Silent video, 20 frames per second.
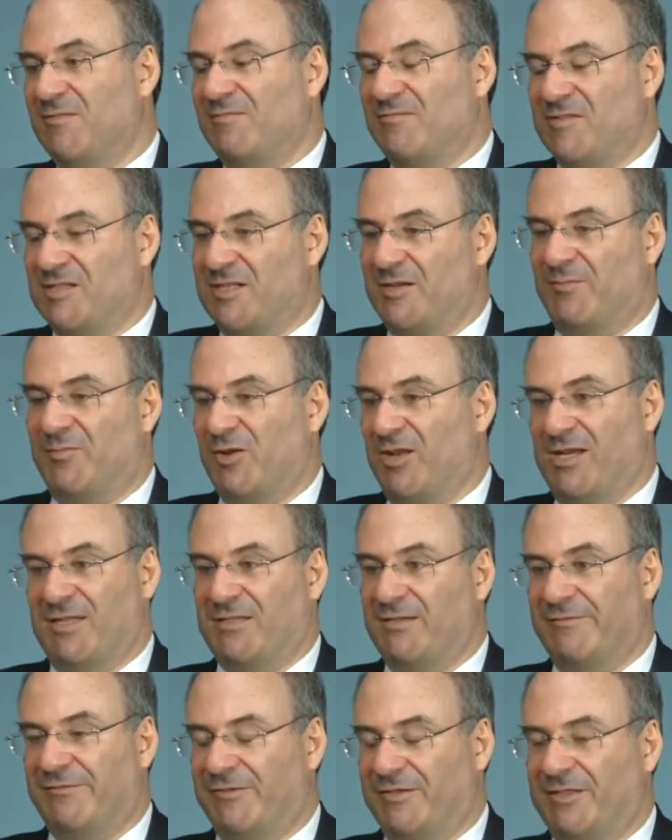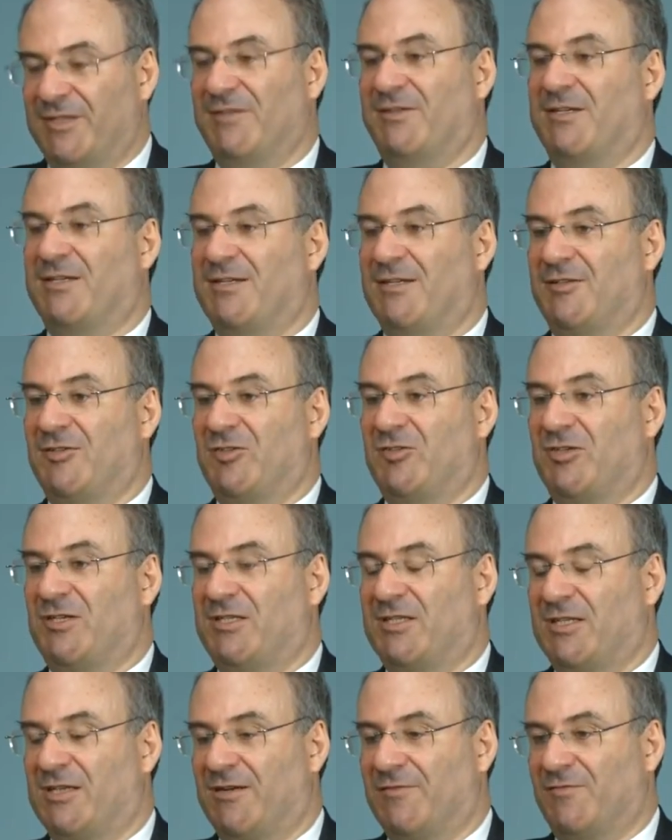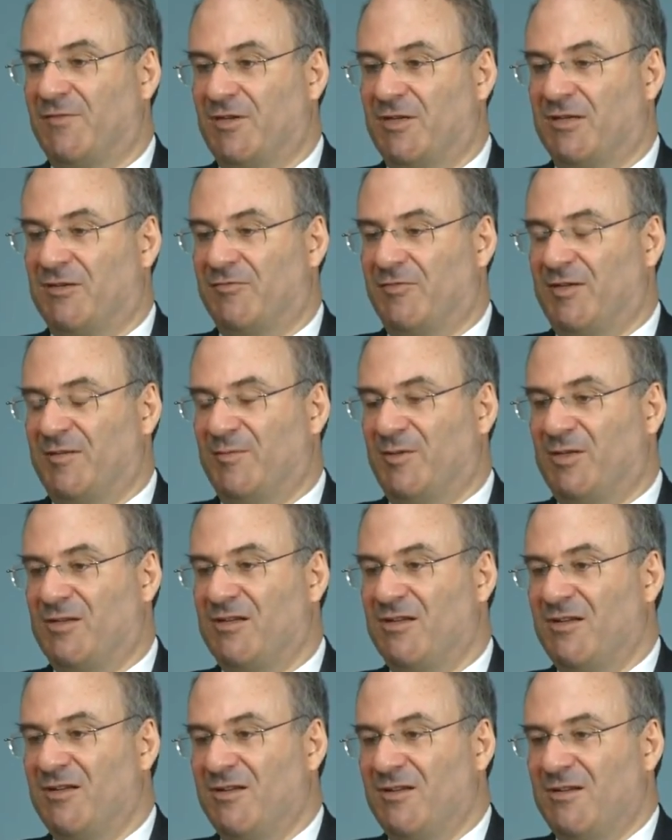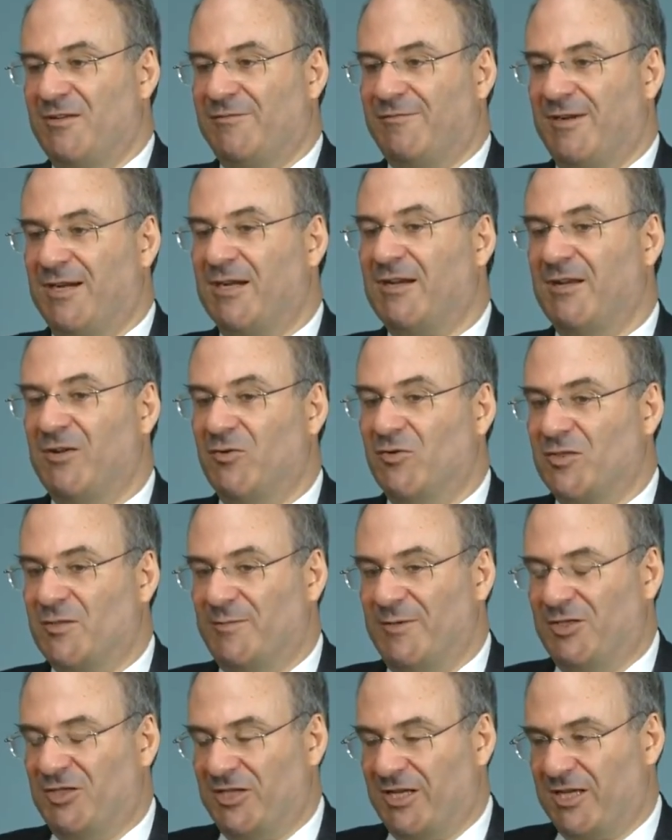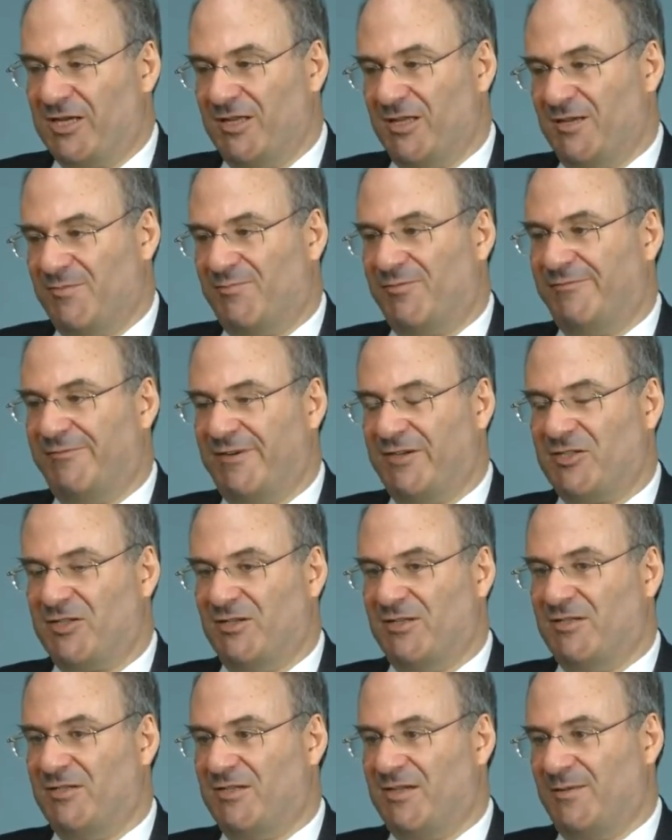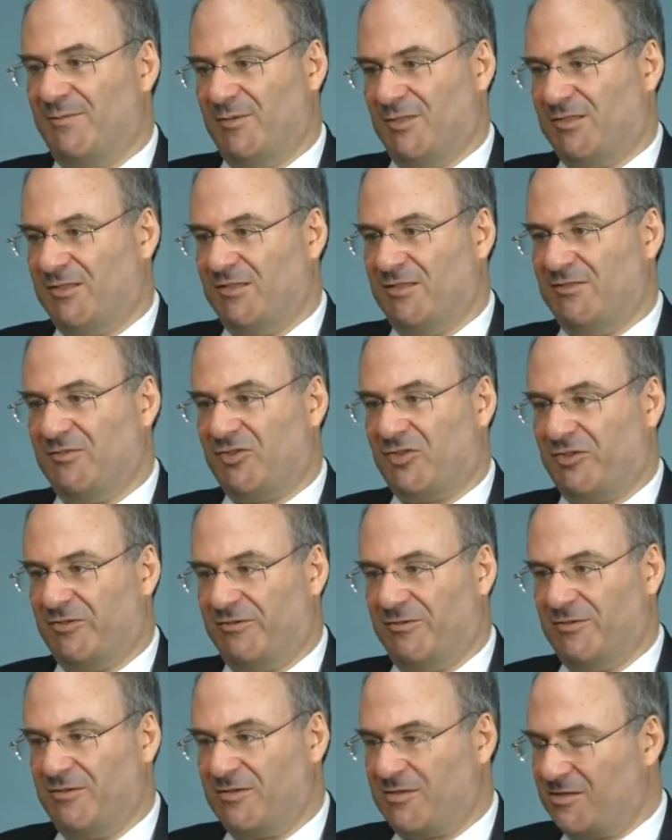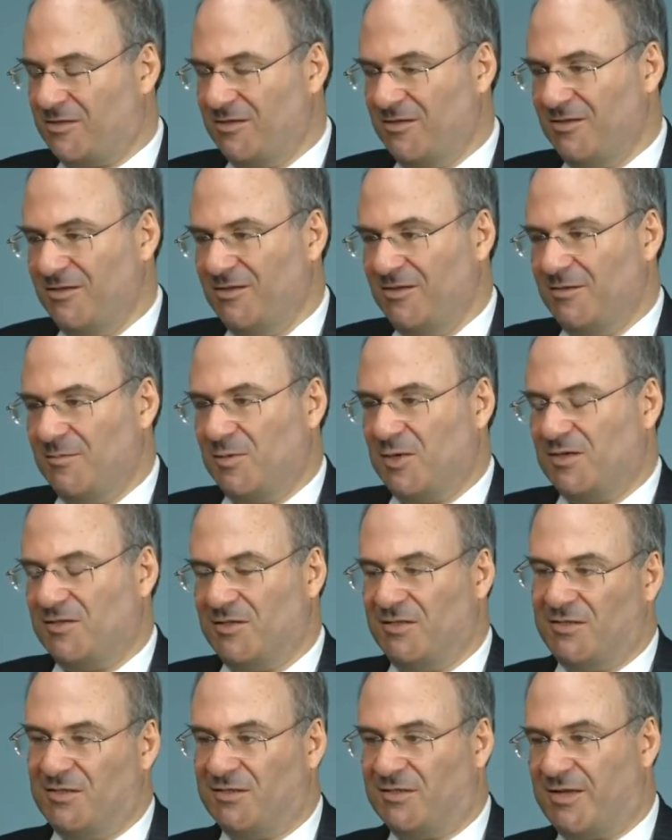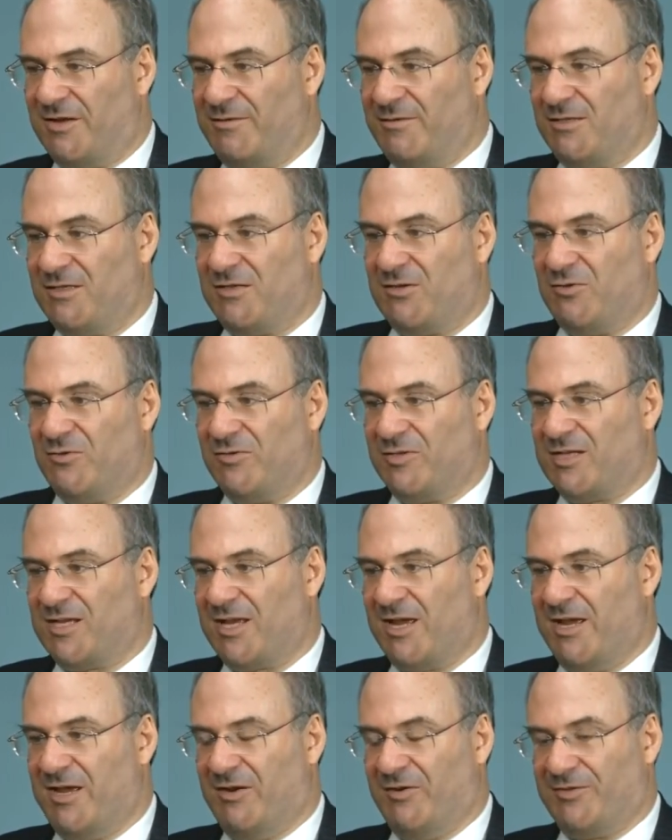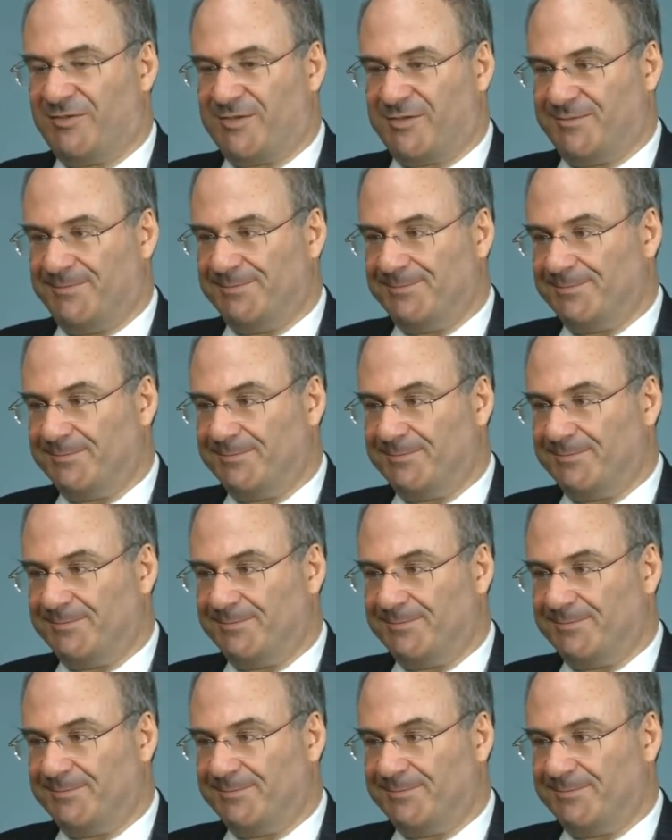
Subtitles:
stipulating for another country to govern the agreement, frankly ought to be checking their professional indemnity insurance, because it is going to cause chaos.